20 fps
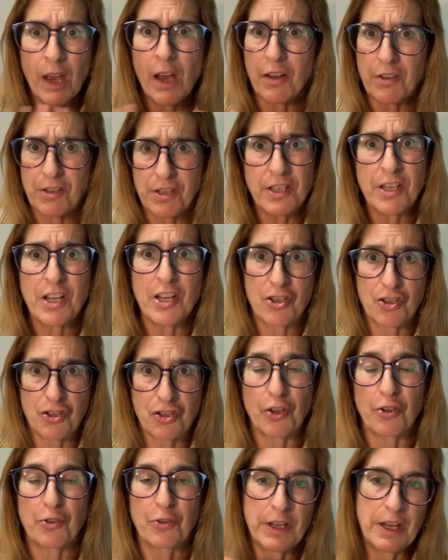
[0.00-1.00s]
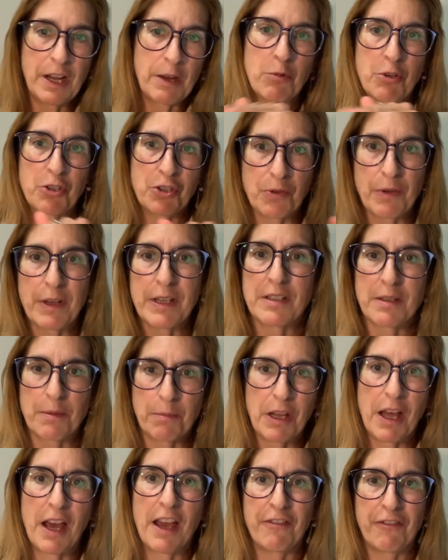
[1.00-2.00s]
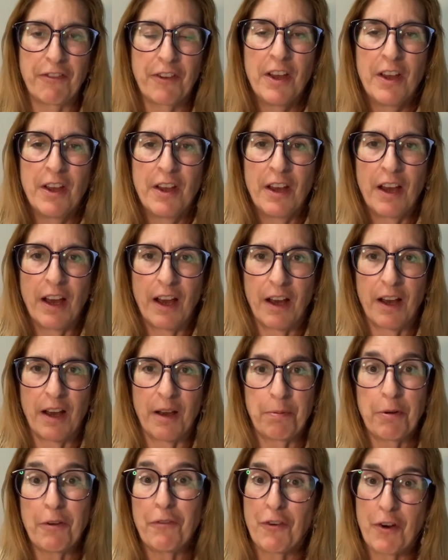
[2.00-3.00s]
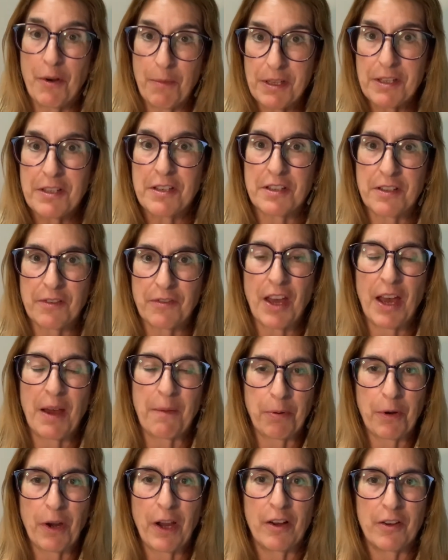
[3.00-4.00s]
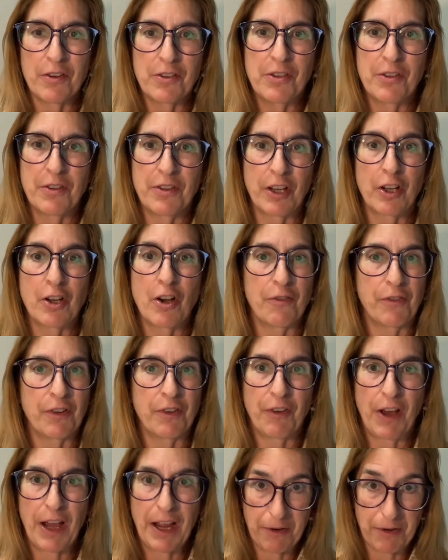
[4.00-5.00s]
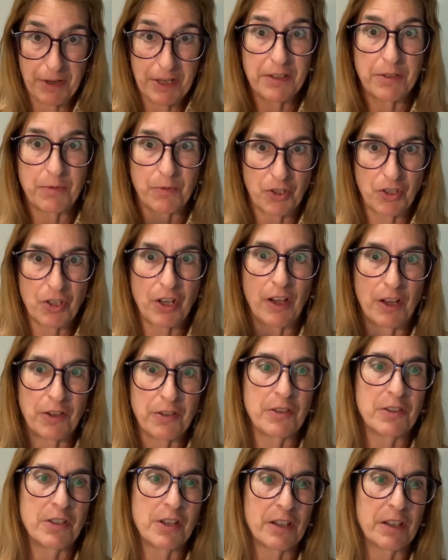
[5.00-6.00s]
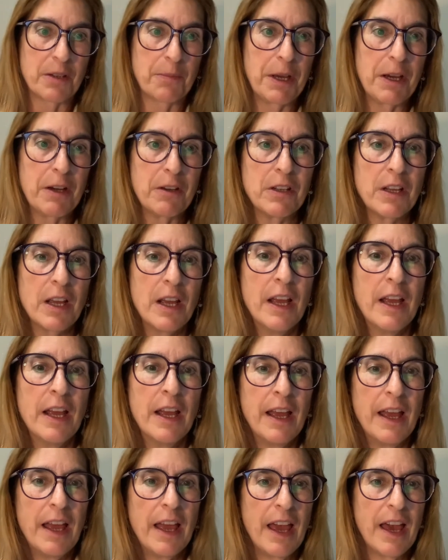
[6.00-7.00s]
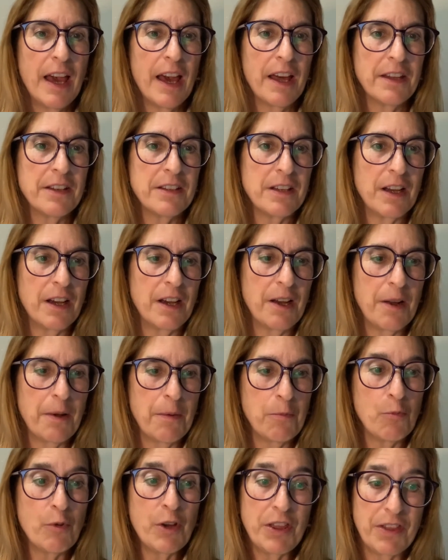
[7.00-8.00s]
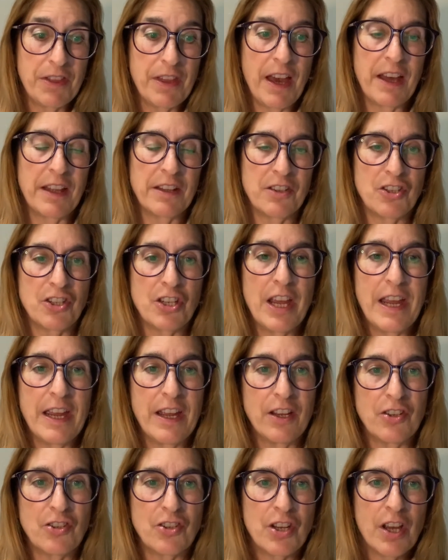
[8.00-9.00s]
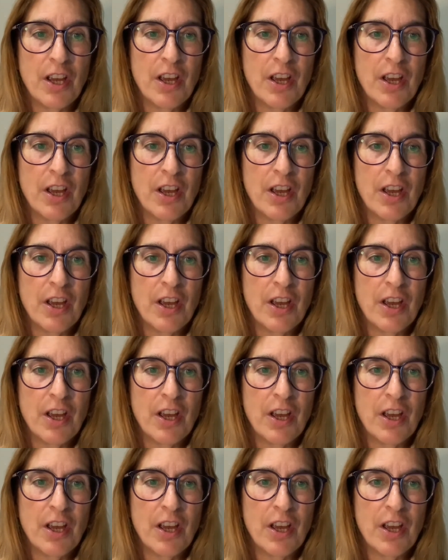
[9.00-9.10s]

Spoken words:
to teach children, and we're doing some live performances of that prior to the COVID virus, which I'll also talk about. And with that change,